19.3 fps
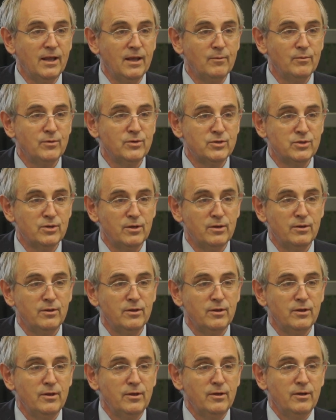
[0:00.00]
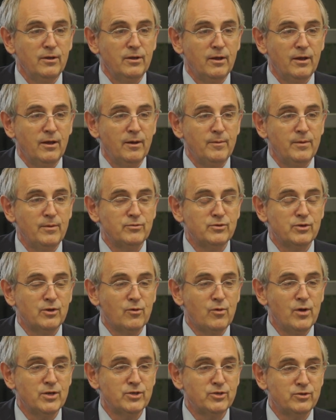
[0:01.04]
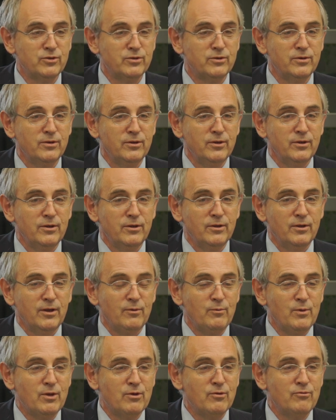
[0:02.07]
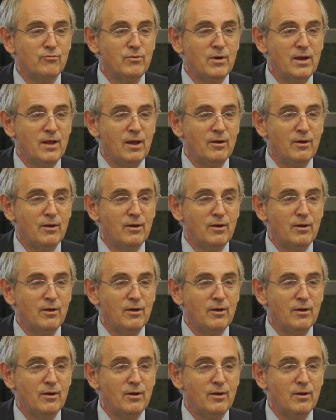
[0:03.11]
It was a question, and we couldn't really.